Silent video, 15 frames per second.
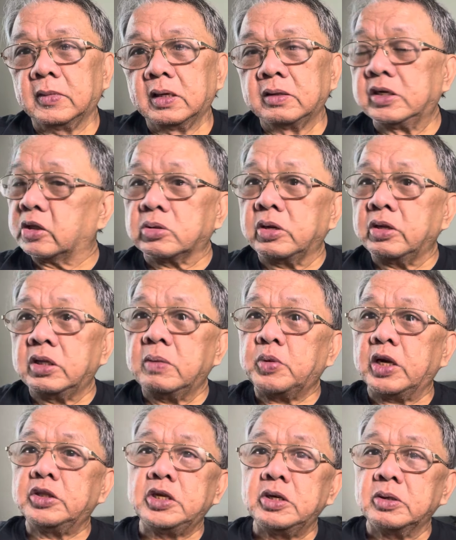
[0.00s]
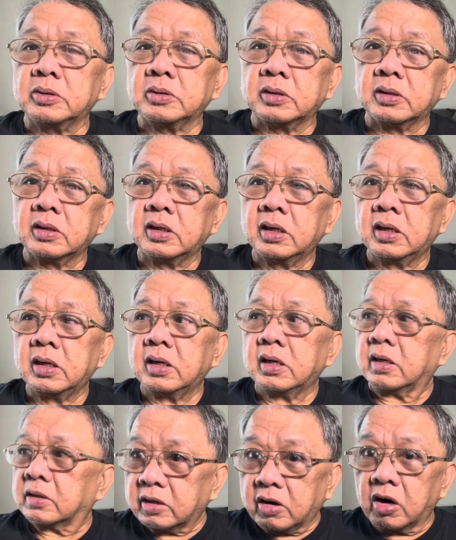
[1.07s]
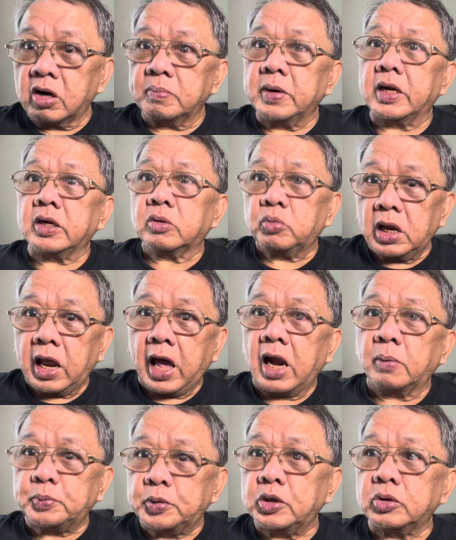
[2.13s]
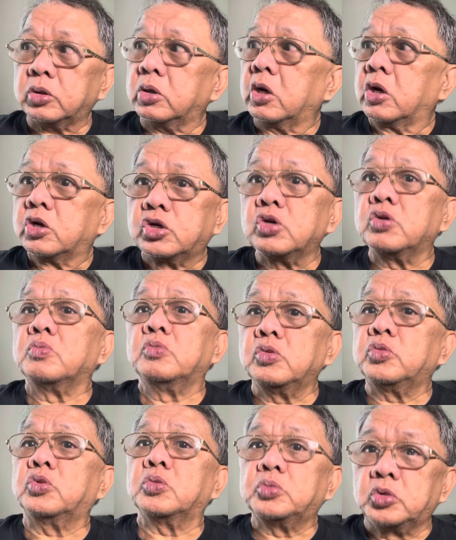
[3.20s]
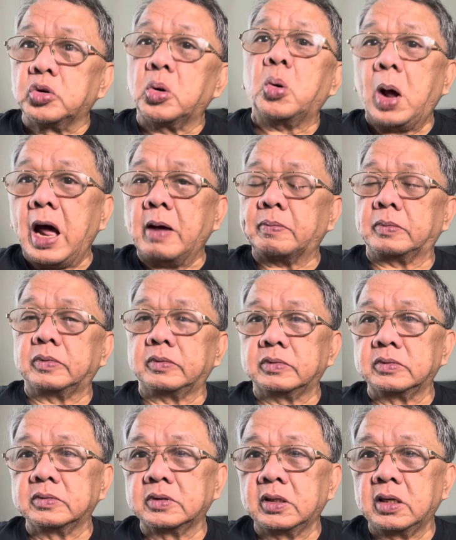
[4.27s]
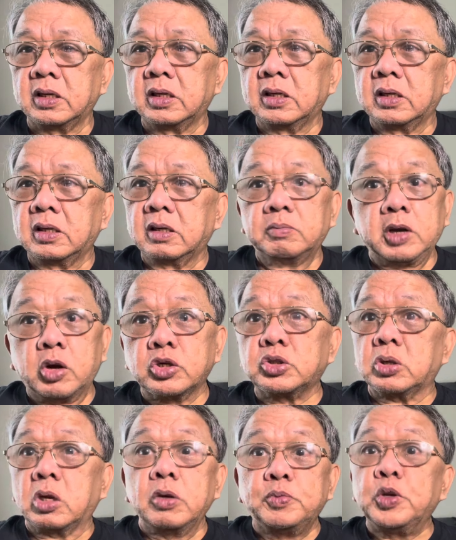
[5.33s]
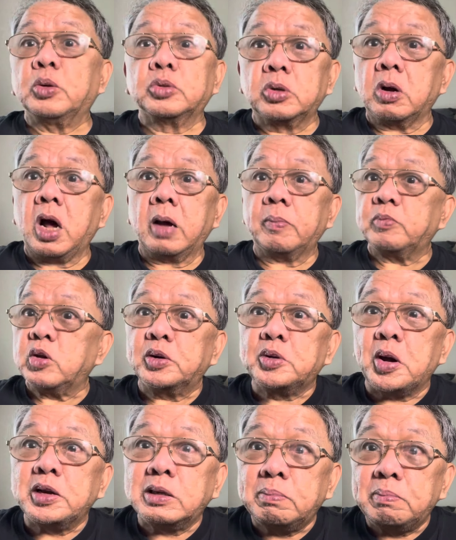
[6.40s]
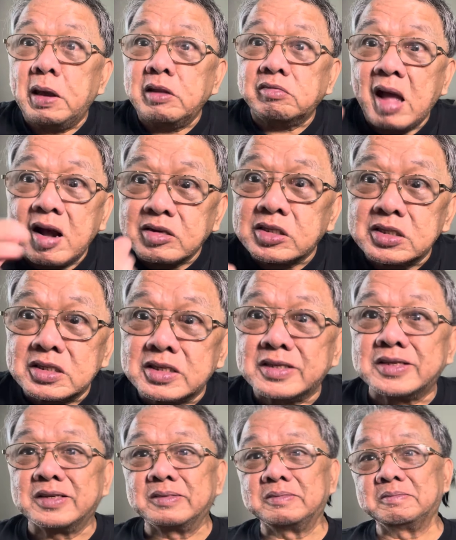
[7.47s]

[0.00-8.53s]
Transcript: Dito hindi pwede yun. The government will help you to grow up. Because if you grow up, you're going to pay taxes.